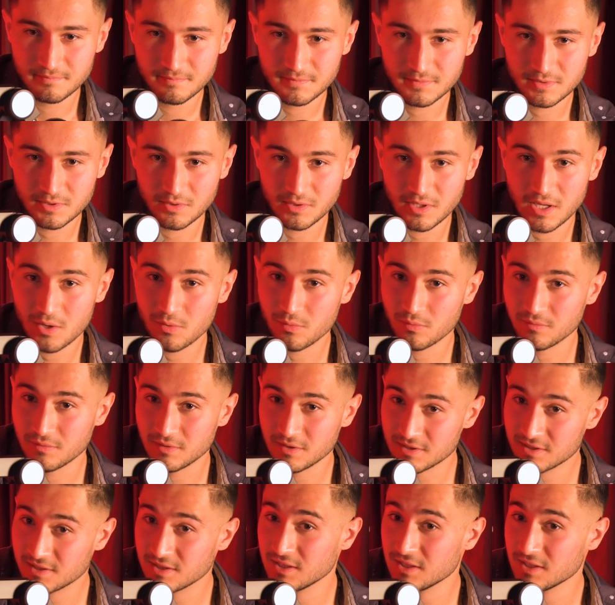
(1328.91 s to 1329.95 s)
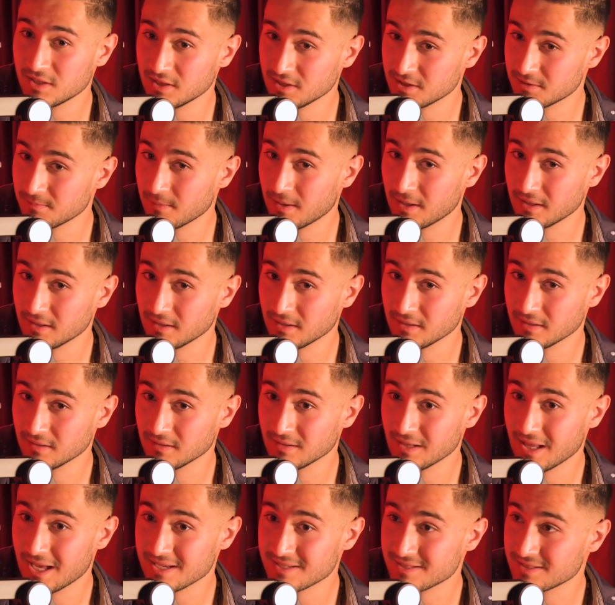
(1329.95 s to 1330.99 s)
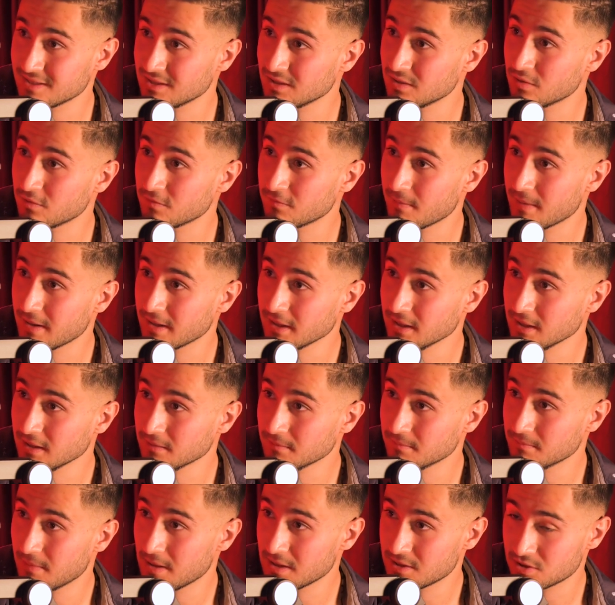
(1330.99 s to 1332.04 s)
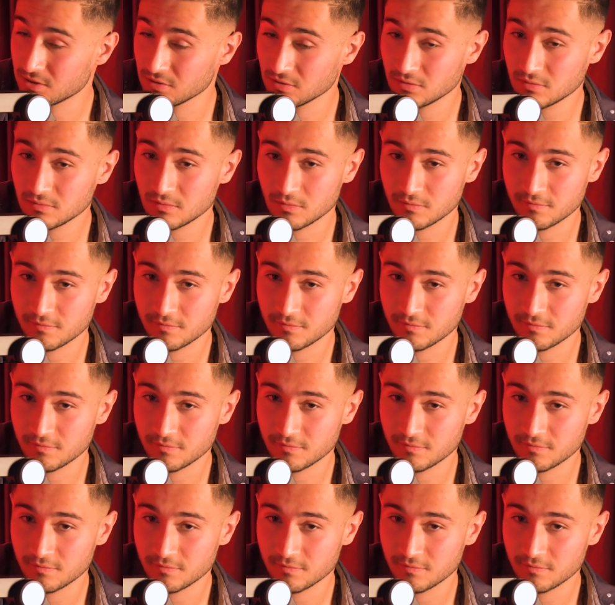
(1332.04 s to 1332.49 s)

so now this year is my last year of my Bachelor